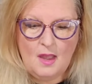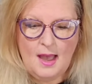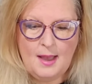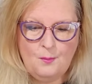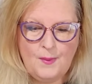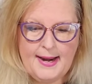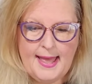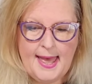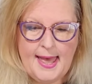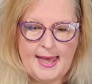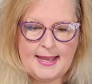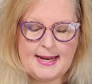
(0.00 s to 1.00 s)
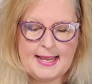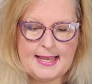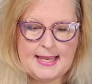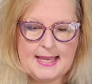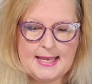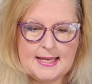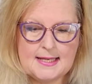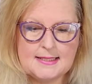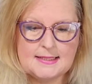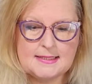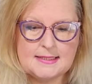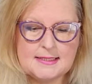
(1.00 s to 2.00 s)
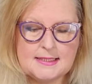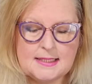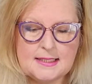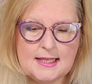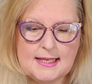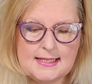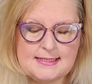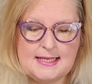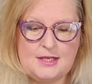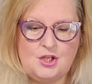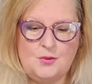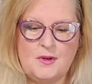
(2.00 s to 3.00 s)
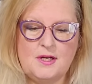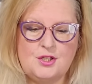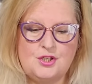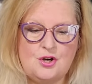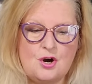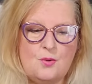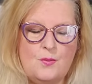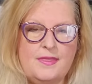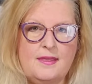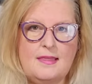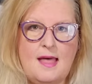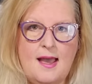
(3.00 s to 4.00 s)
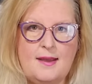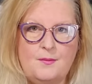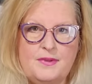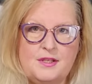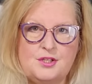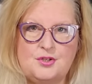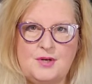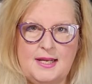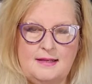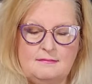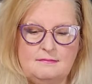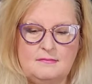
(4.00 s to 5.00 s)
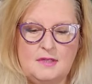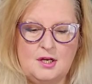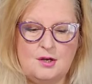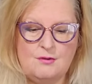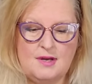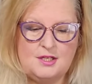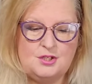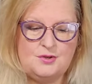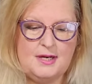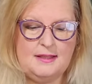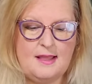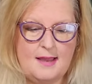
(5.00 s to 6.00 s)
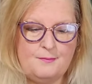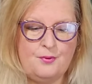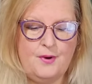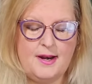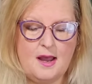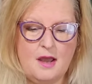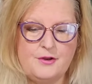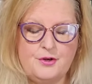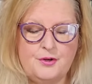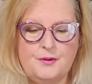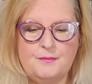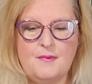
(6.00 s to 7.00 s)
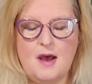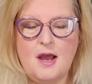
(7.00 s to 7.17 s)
I went ahead and, like I said, you want to start with a line, with a straight, you know, a straight line point on your